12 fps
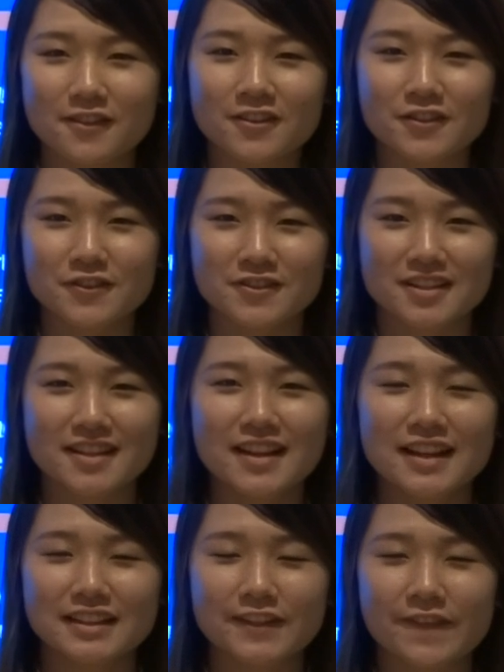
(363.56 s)
Ronald.
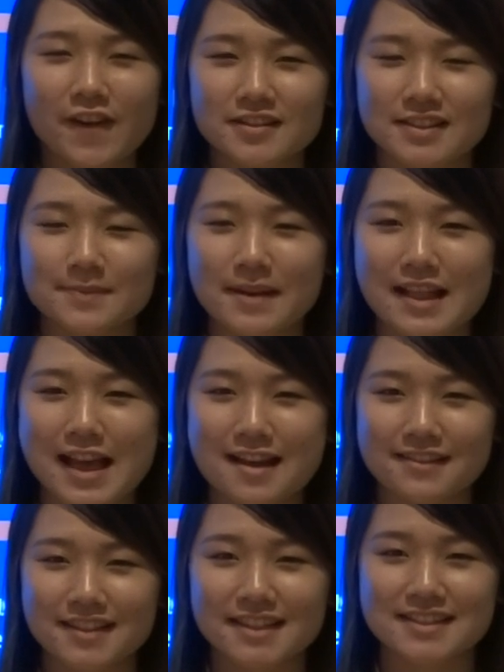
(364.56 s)
The first
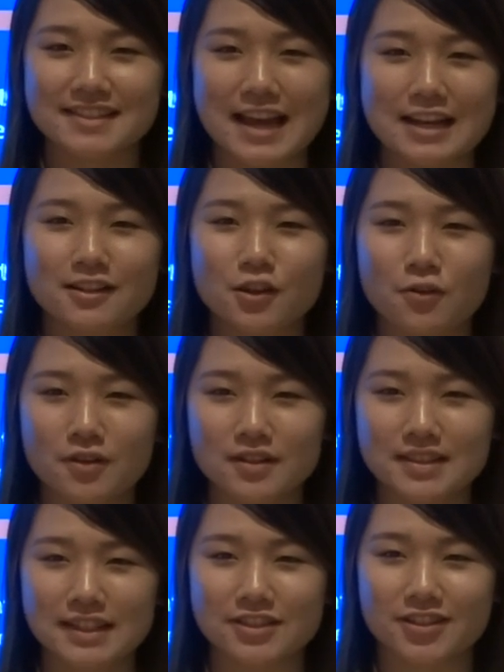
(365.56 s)
similarity is that
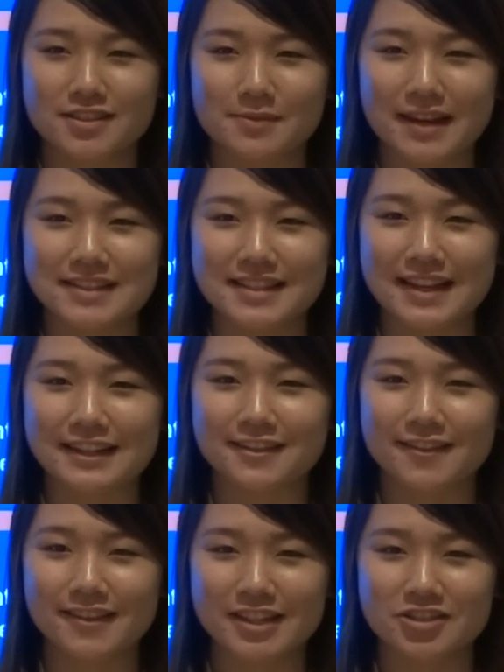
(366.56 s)
lowered interest rates
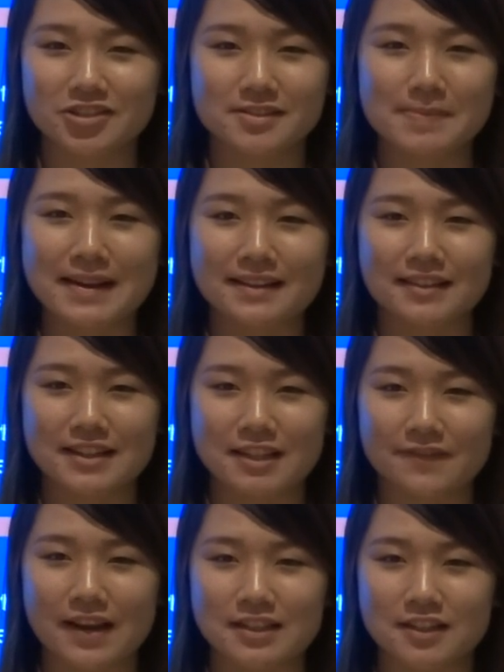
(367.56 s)
encouraged speculative
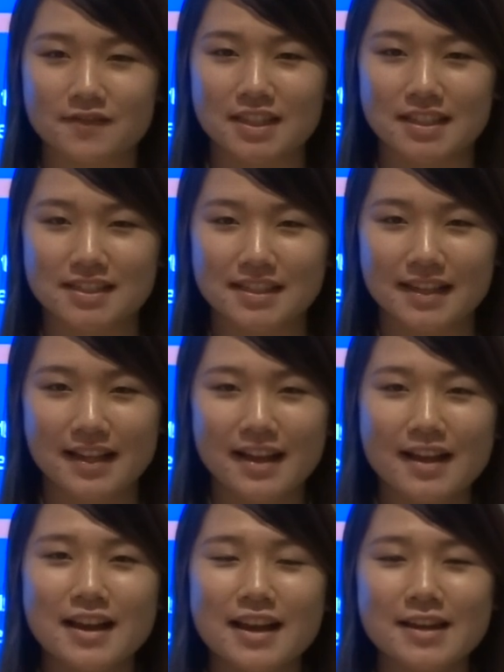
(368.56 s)
activities.
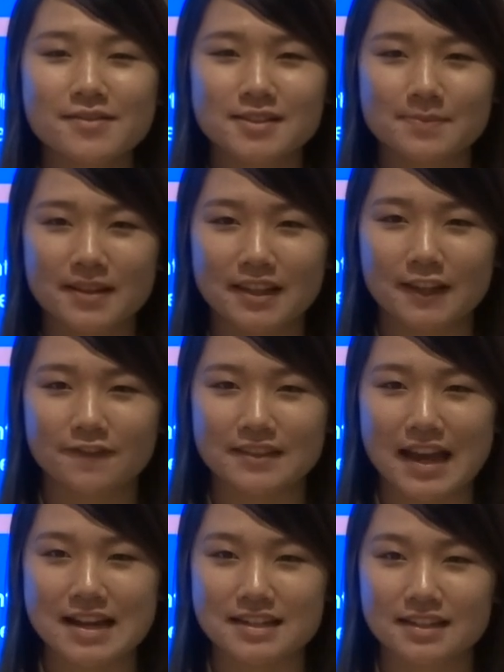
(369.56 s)
It was believed
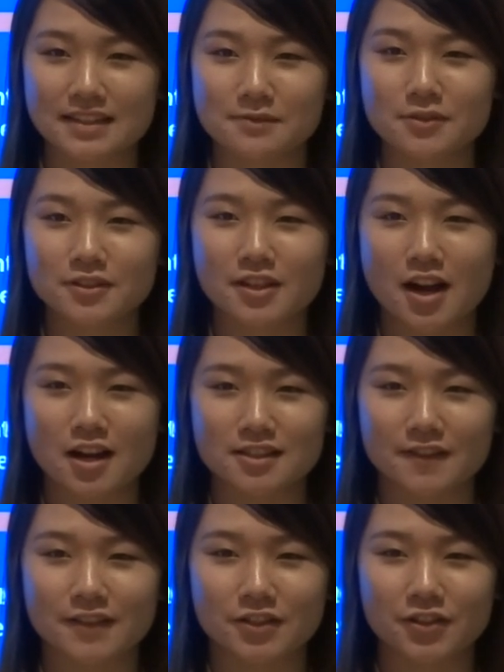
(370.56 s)
that the root cause
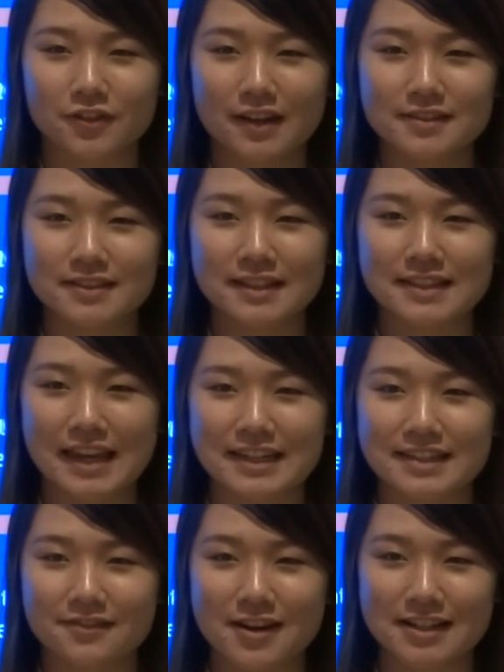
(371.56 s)
of the
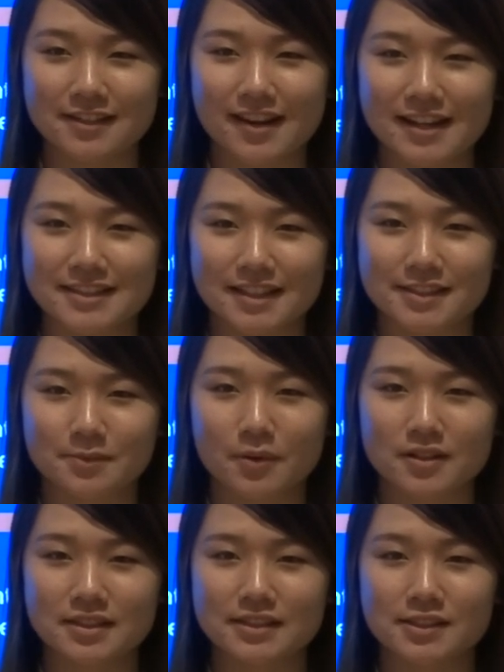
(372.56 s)
2008 credit crisis
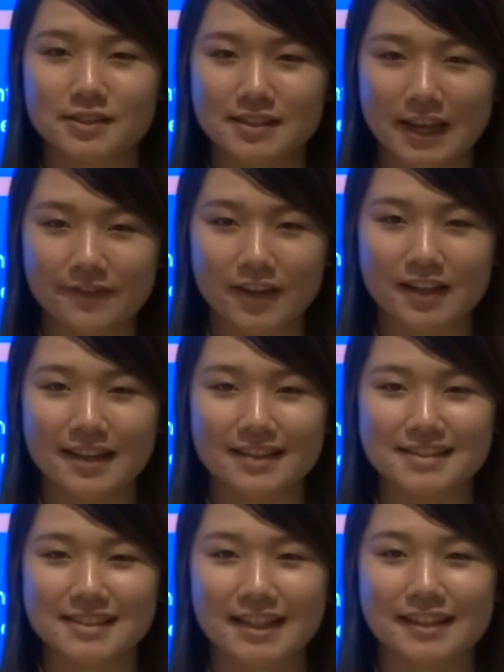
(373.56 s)
was a saving
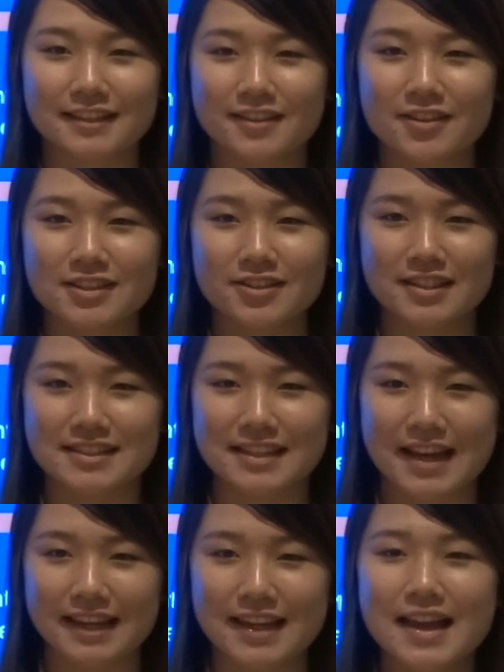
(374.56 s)
gluts in the countries
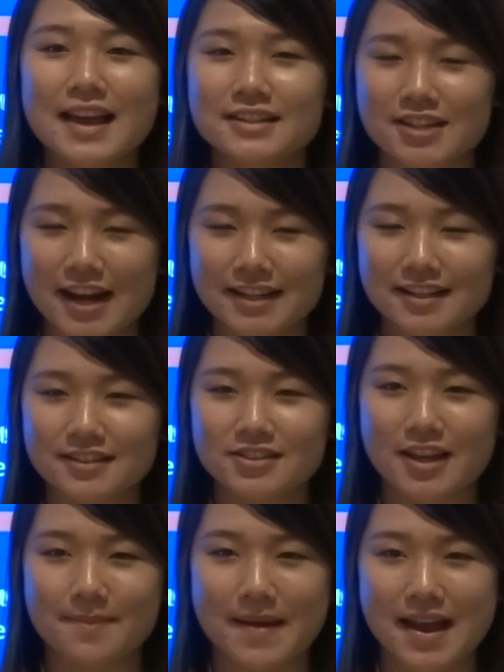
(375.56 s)
like China,
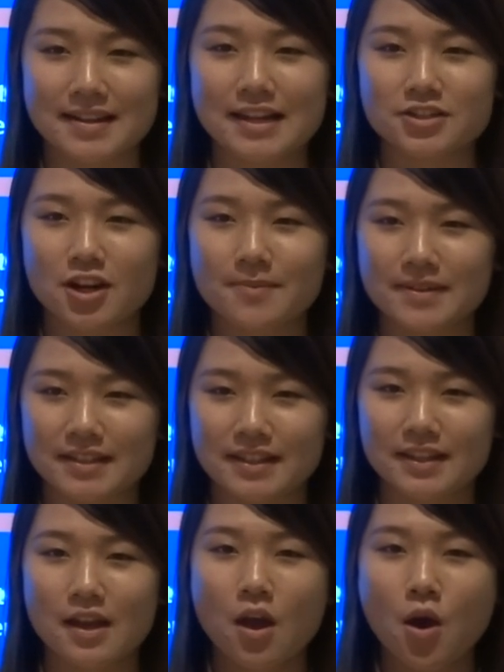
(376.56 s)
Japan, and
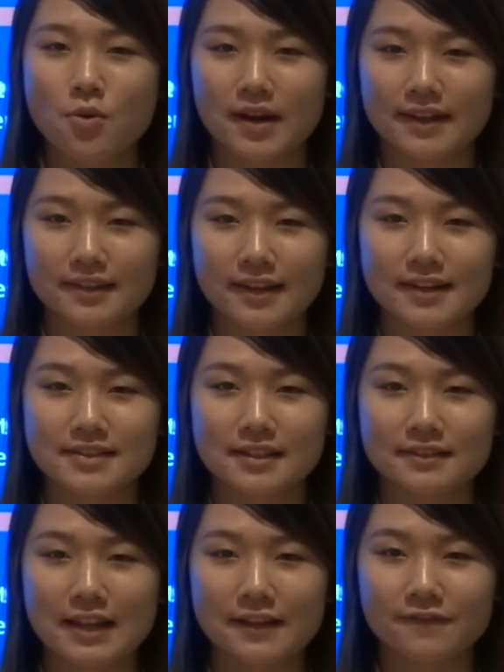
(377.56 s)
Germany, where there is a
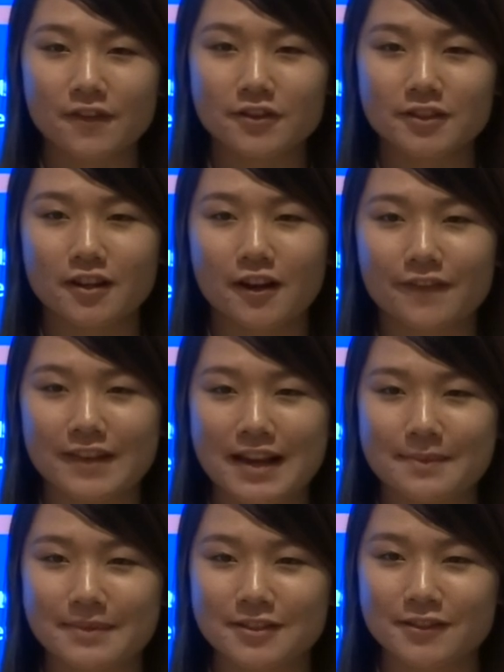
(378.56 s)
net flow of
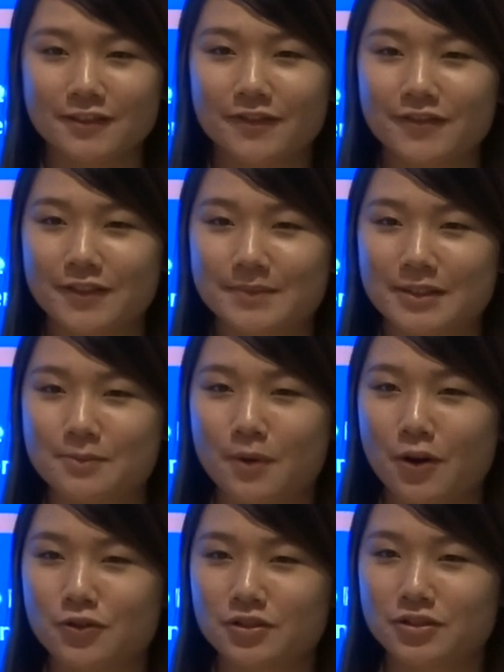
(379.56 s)
capital from the
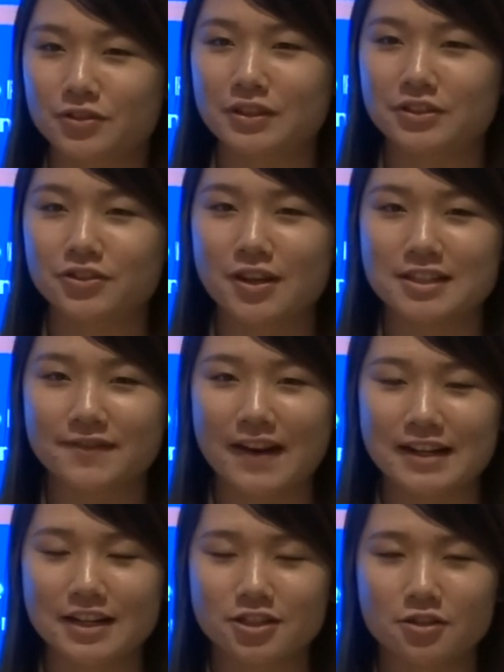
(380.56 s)
abroad to the US
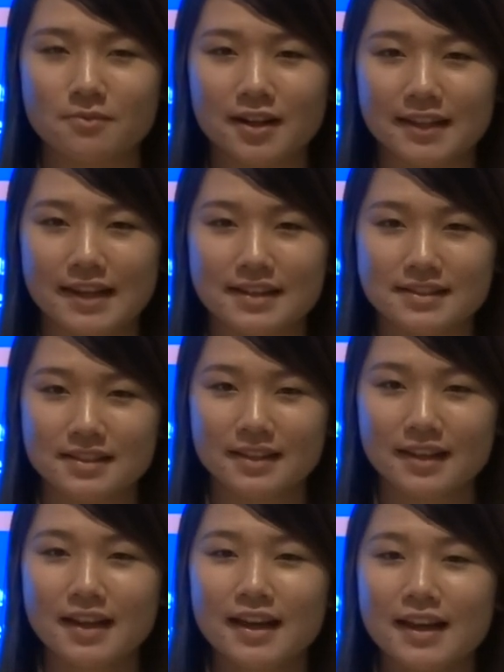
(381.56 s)
financial market.
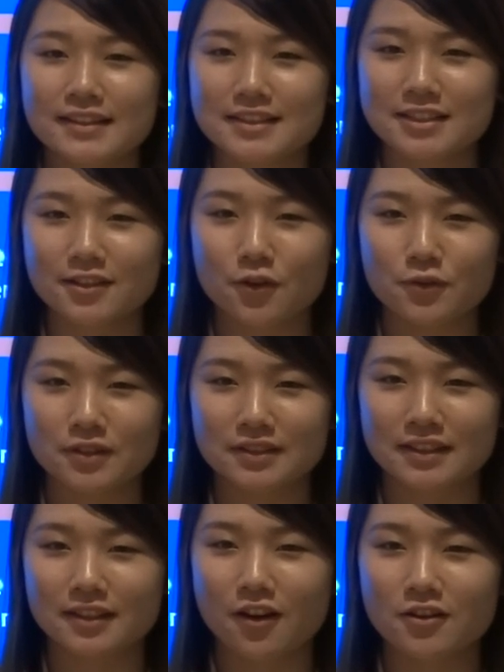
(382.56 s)
This lowered
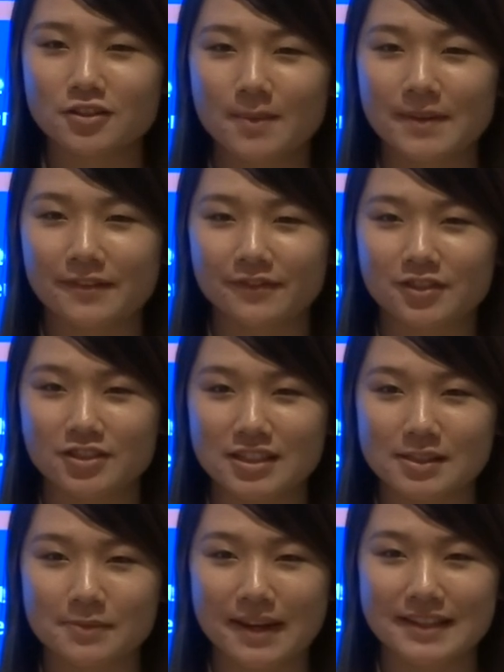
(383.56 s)
the long-term
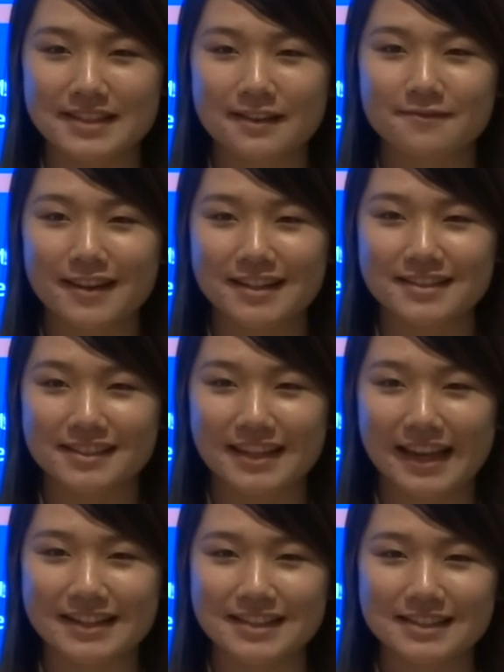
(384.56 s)
interest rates and raised the
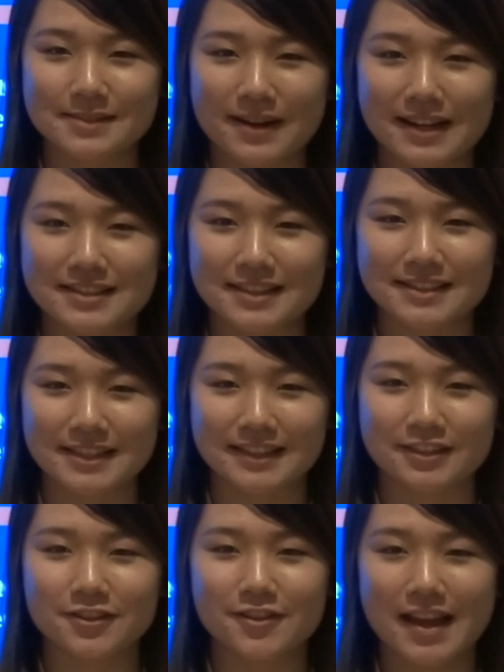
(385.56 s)
excess prices in
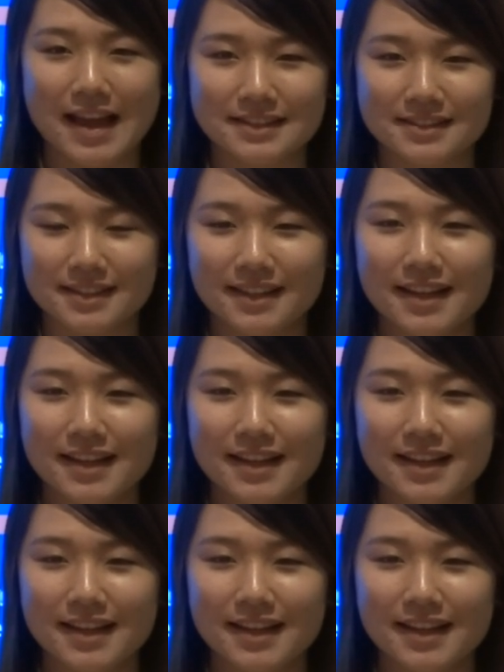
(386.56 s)
the US.